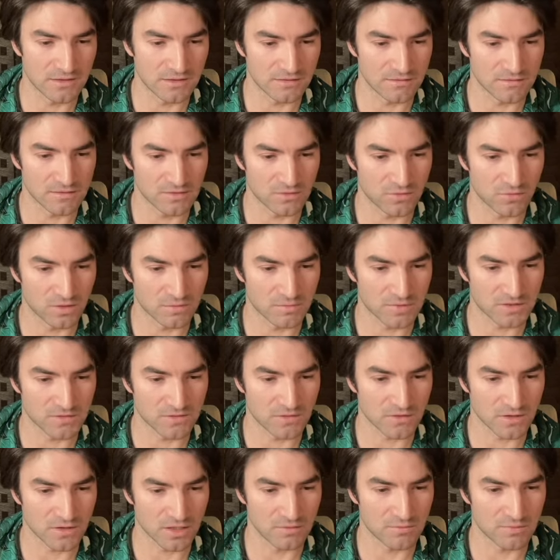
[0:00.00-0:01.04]
And so, what am I
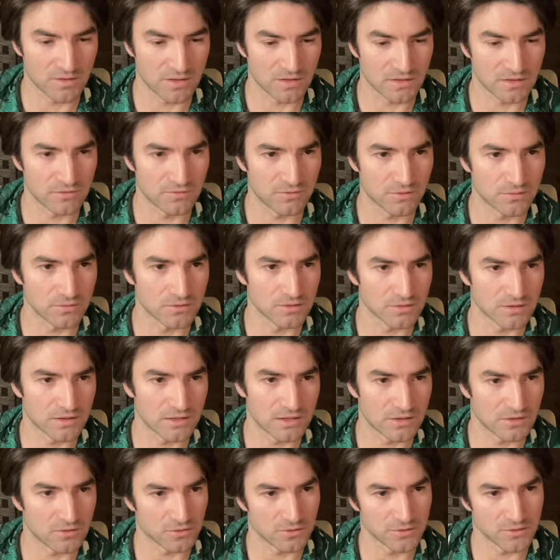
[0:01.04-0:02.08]
talking about? If you look
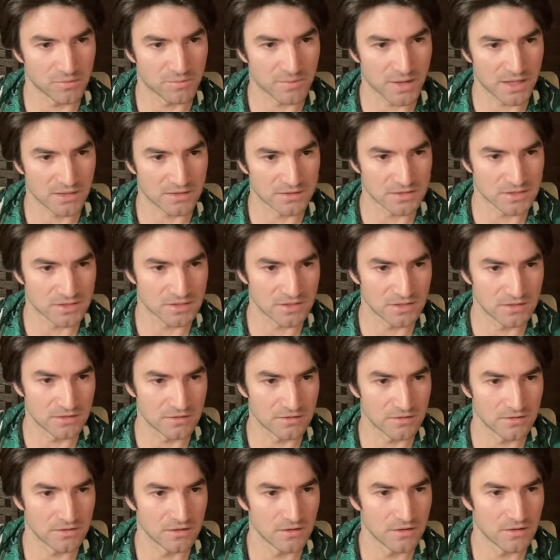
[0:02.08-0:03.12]
here on the balance sheet,